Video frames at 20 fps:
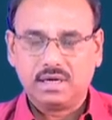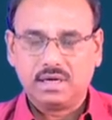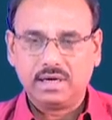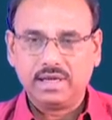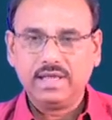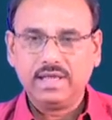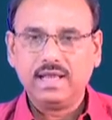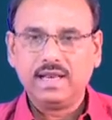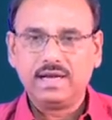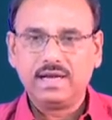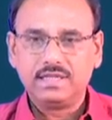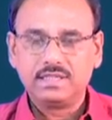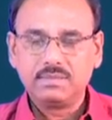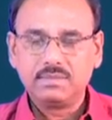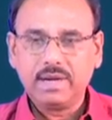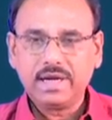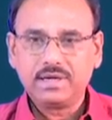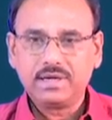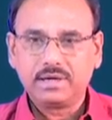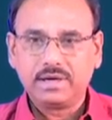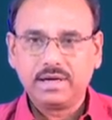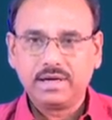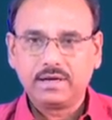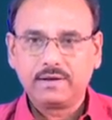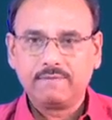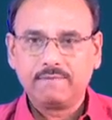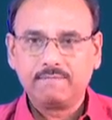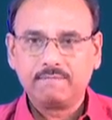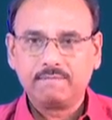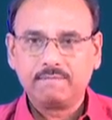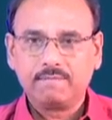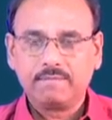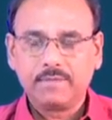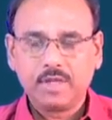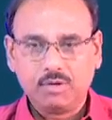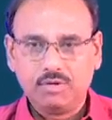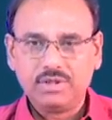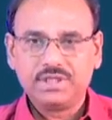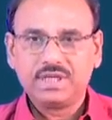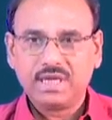real and symmetric,
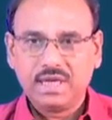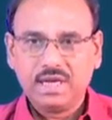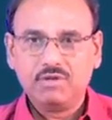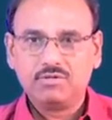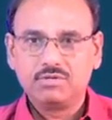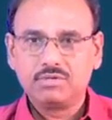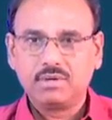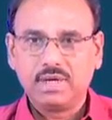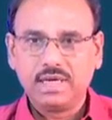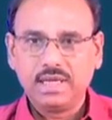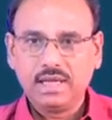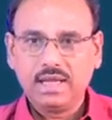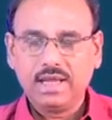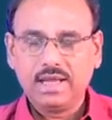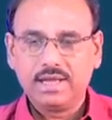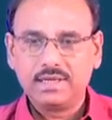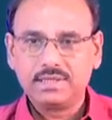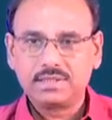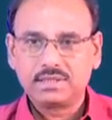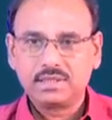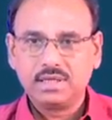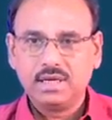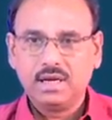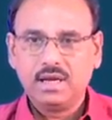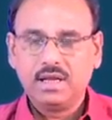which usually is,